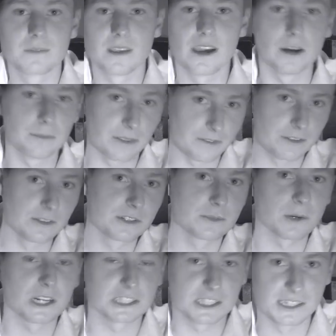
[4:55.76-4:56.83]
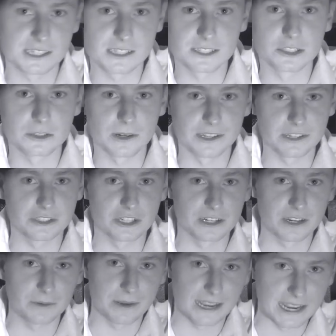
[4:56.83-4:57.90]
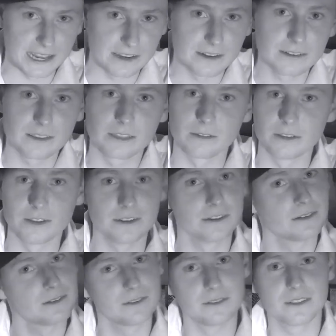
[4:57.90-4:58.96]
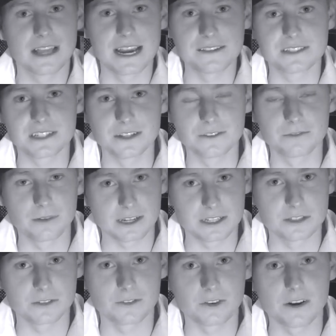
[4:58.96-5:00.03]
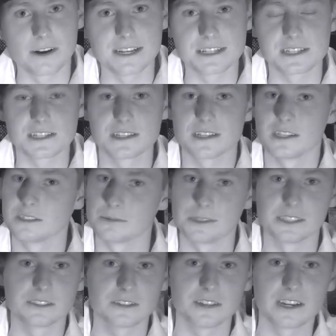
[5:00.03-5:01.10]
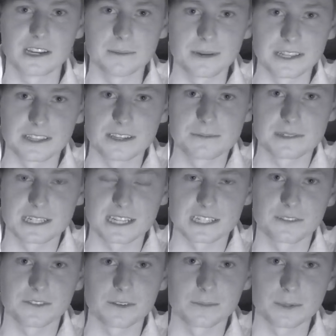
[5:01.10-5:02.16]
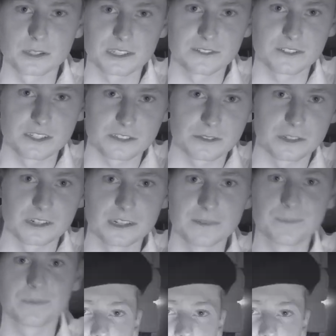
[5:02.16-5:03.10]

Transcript: I hope the viewers watching this enjoyed the journey we had through the lives of Ricky Savarez, as well as learning about the obsessive compulsive disorder.